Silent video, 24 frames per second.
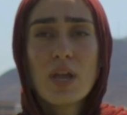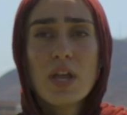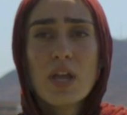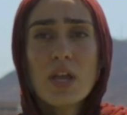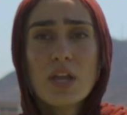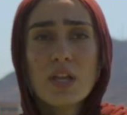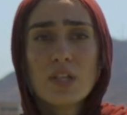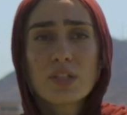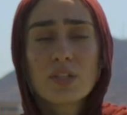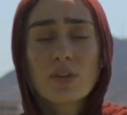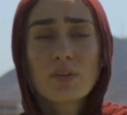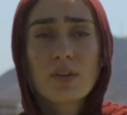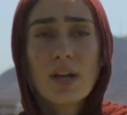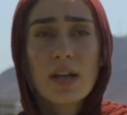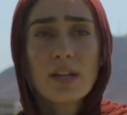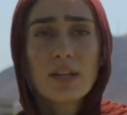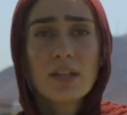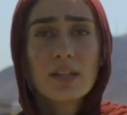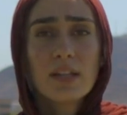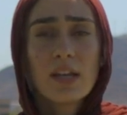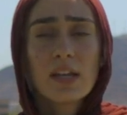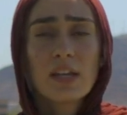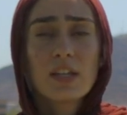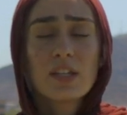So kind
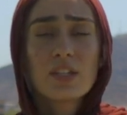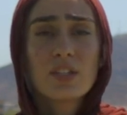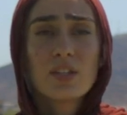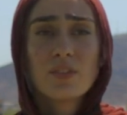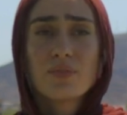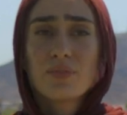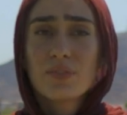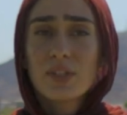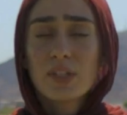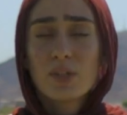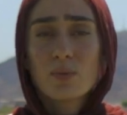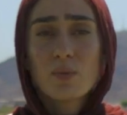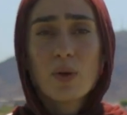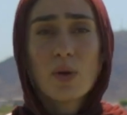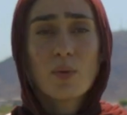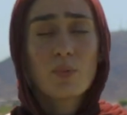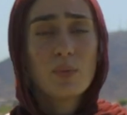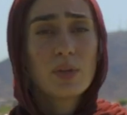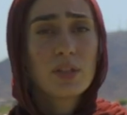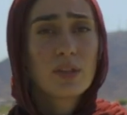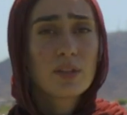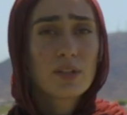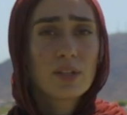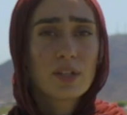of like shifting what
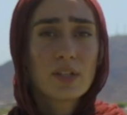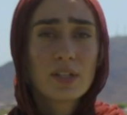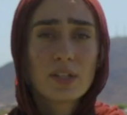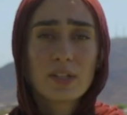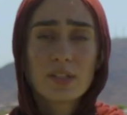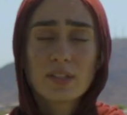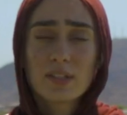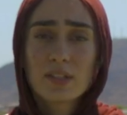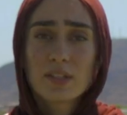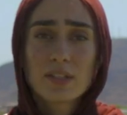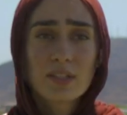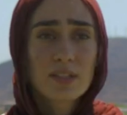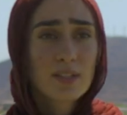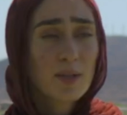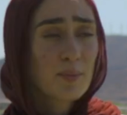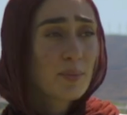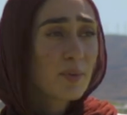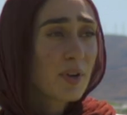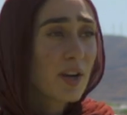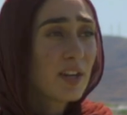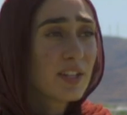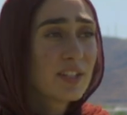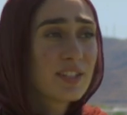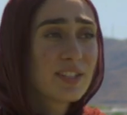we learned
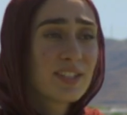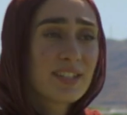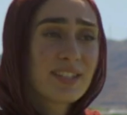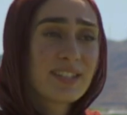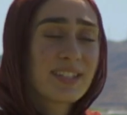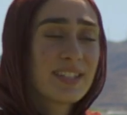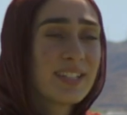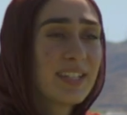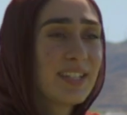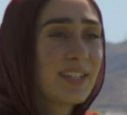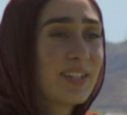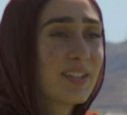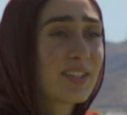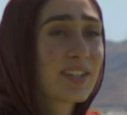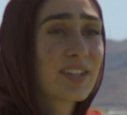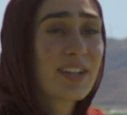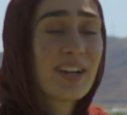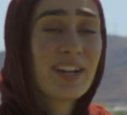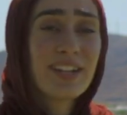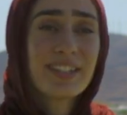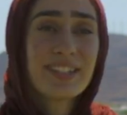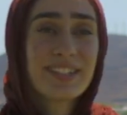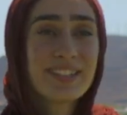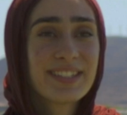subconsciously or
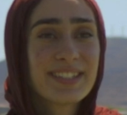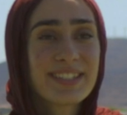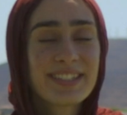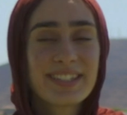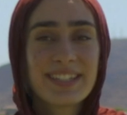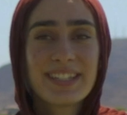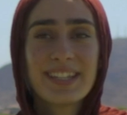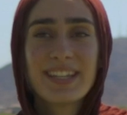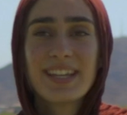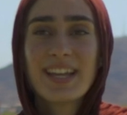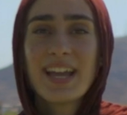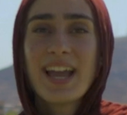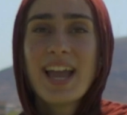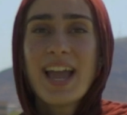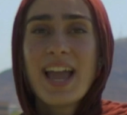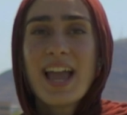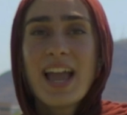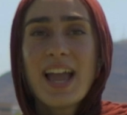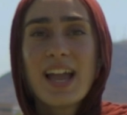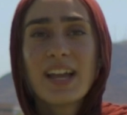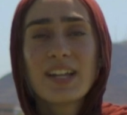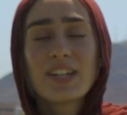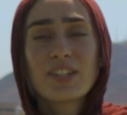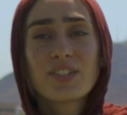consciously
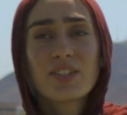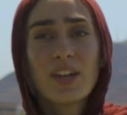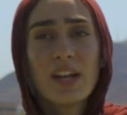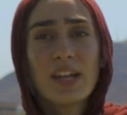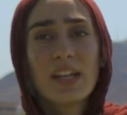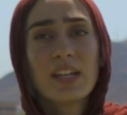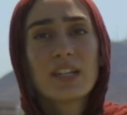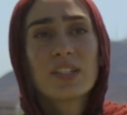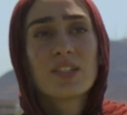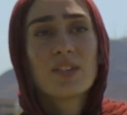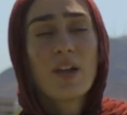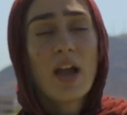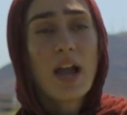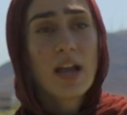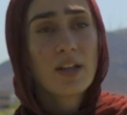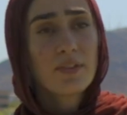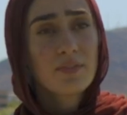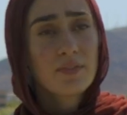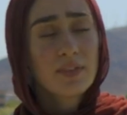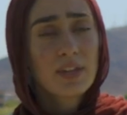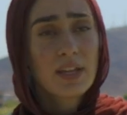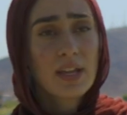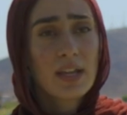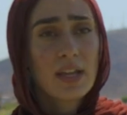and trying to
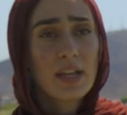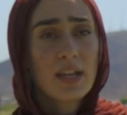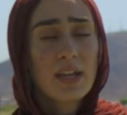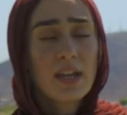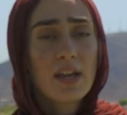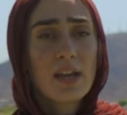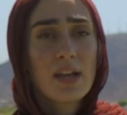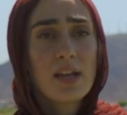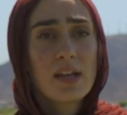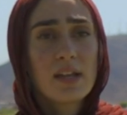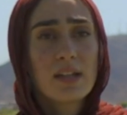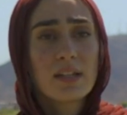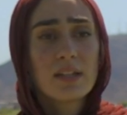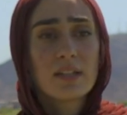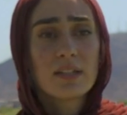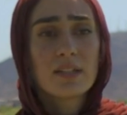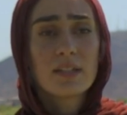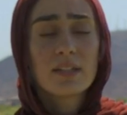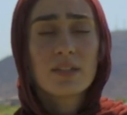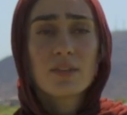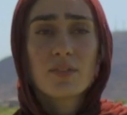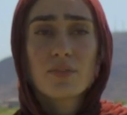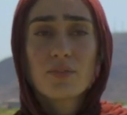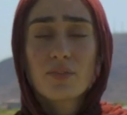advocate and
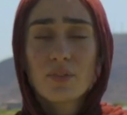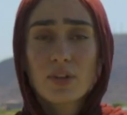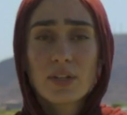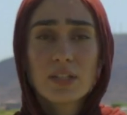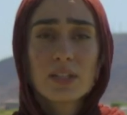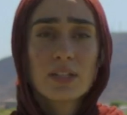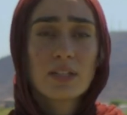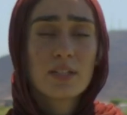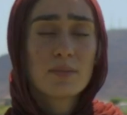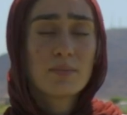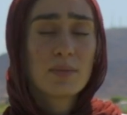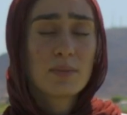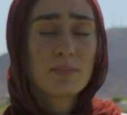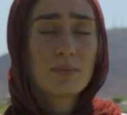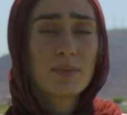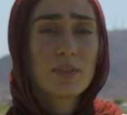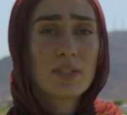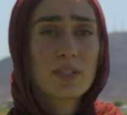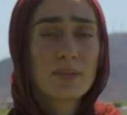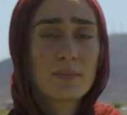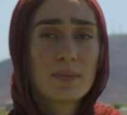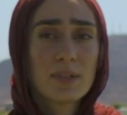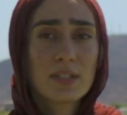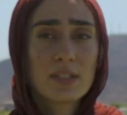for these people
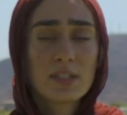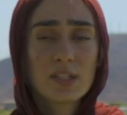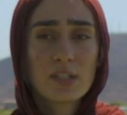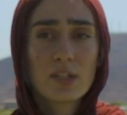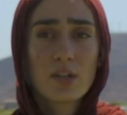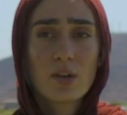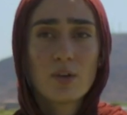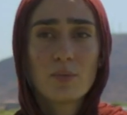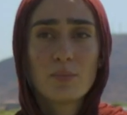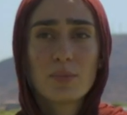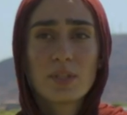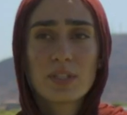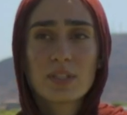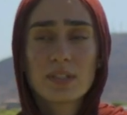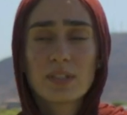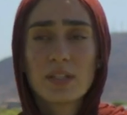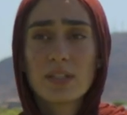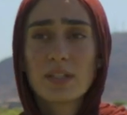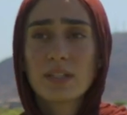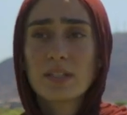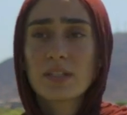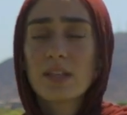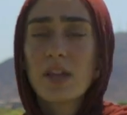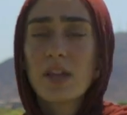experiencing homelessness,